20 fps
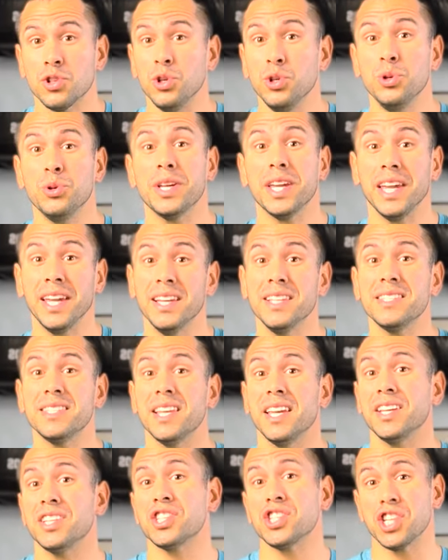you can
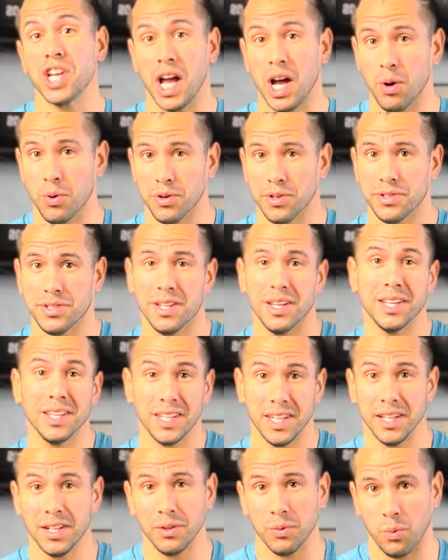take showers and
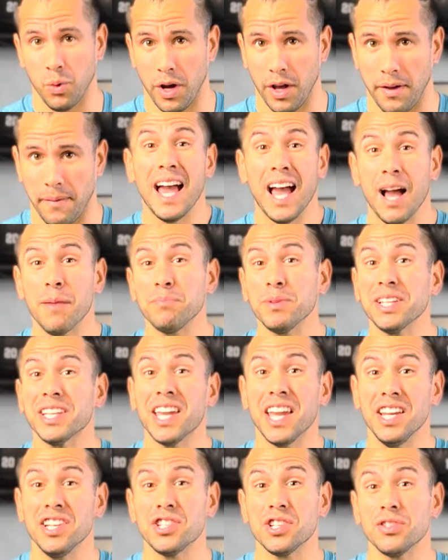get it wet.
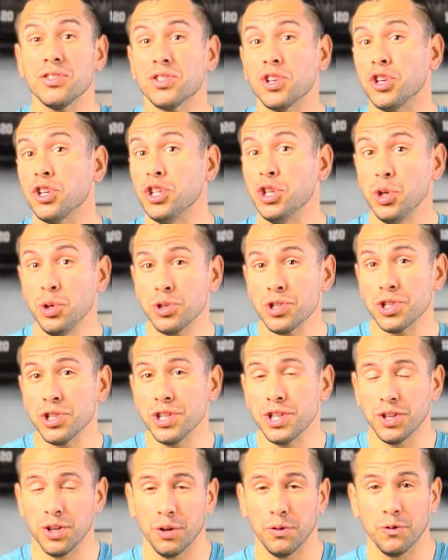Applications are usually
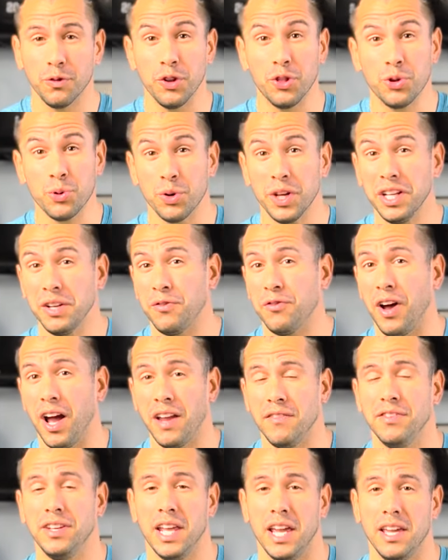good for three to
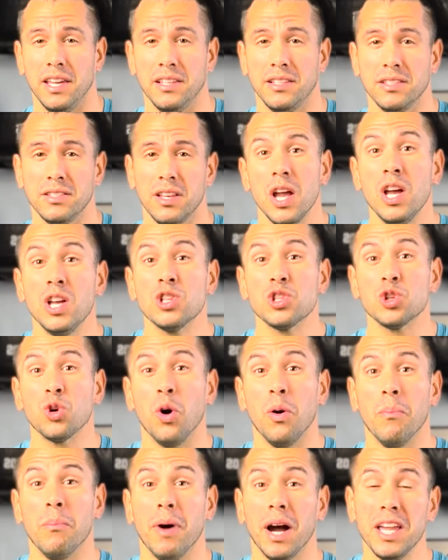five days, so it
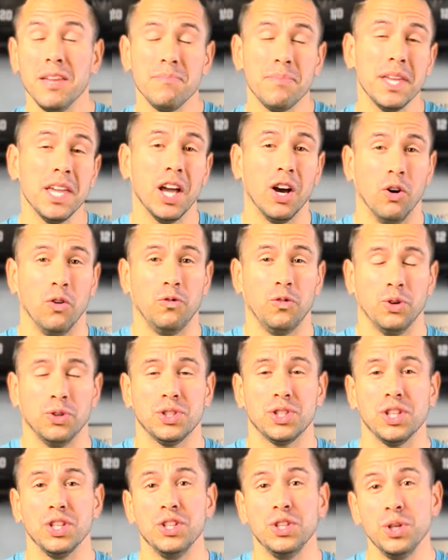might be helpful to
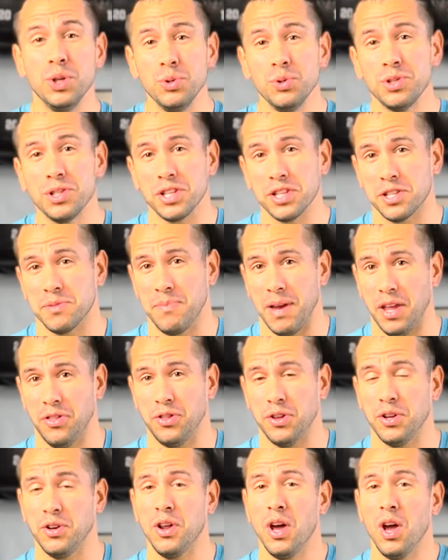use this method